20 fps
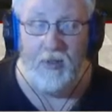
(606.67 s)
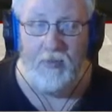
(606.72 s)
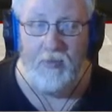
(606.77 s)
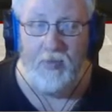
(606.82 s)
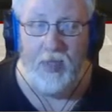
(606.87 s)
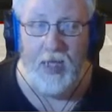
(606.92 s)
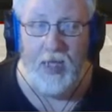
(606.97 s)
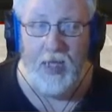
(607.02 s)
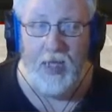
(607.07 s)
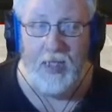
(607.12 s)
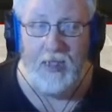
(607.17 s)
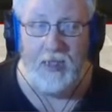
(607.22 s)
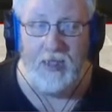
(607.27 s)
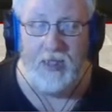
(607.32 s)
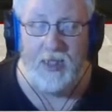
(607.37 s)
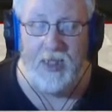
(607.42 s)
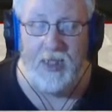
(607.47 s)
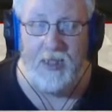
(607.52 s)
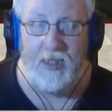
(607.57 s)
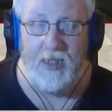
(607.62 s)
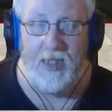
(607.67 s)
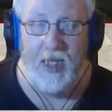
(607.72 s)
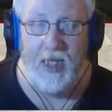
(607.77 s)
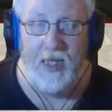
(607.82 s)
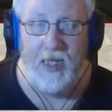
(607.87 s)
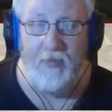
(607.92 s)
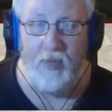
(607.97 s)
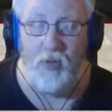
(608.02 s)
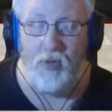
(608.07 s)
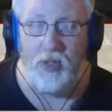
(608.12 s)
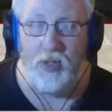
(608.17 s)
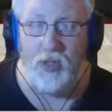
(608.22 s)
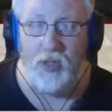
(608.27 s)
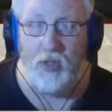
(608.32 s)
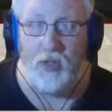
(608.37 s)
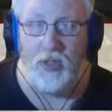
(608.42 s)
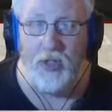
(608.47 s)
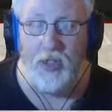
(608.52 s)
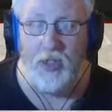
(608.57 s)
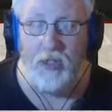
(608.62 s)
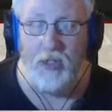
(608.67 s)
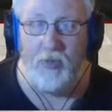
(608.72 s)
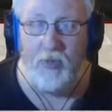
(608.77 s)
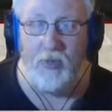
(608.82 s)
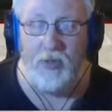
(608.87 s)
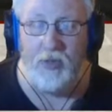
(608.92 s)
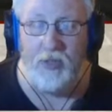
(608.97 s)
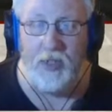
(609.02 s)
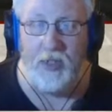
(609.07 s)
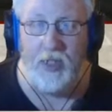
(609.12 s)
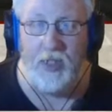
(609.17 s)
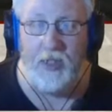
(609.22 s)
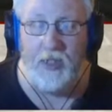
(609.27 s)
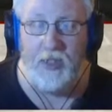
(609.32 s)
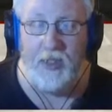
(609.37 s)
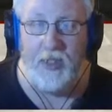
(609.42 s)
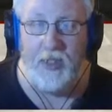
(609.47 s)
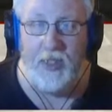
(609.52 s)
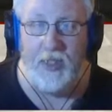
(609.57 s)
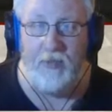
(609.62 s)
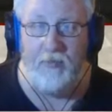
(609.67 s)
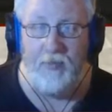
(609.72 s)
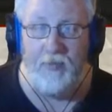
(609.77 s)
planned 10-ball Scottish doubles tonight.